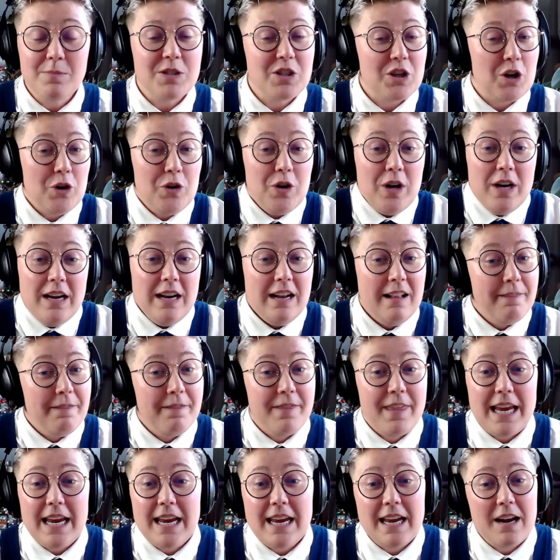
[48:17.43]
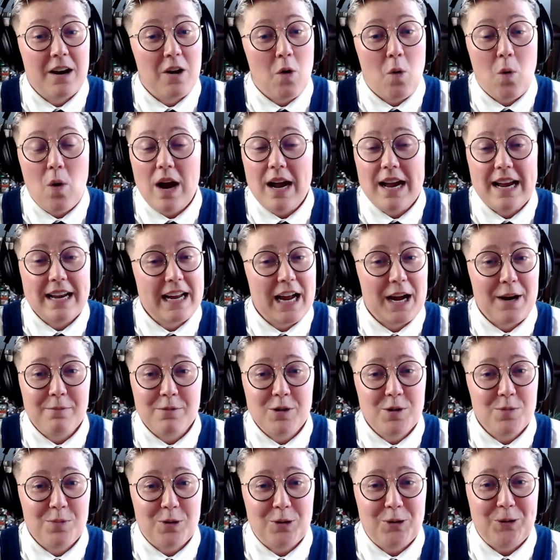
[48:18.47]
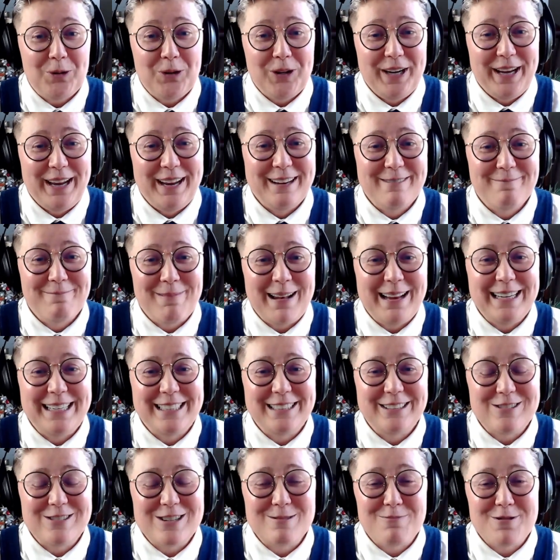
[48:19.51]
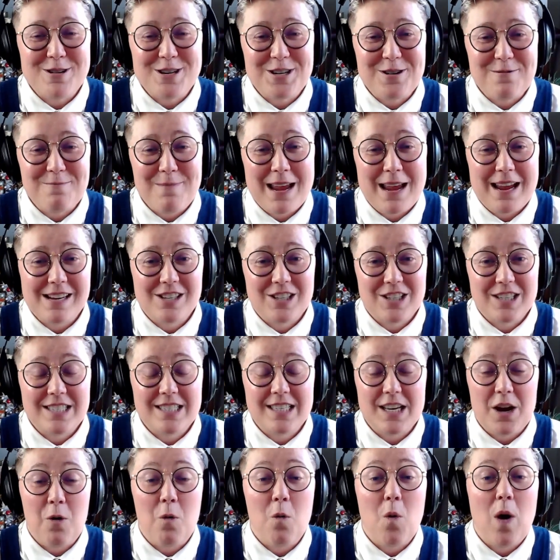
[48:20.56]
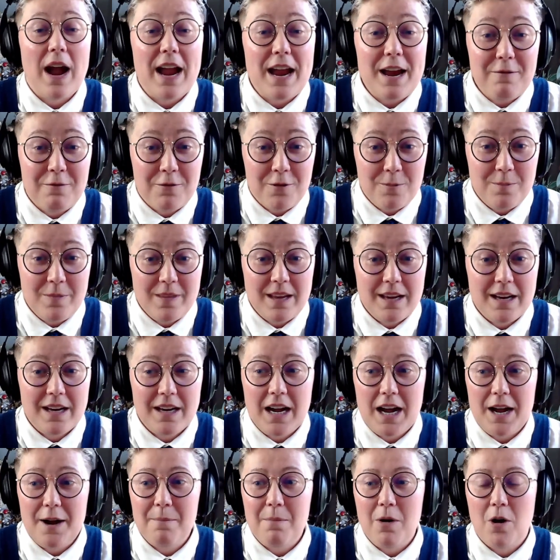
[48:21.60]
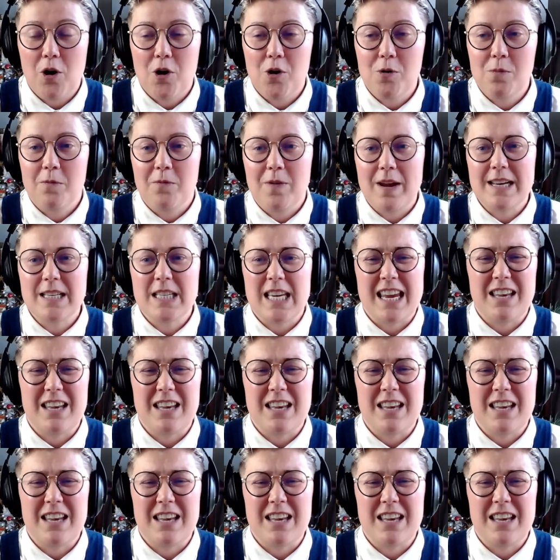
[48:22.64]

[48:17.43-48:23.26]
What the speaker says: So they're quite comfortable in playing those pressure matches away from their home fans.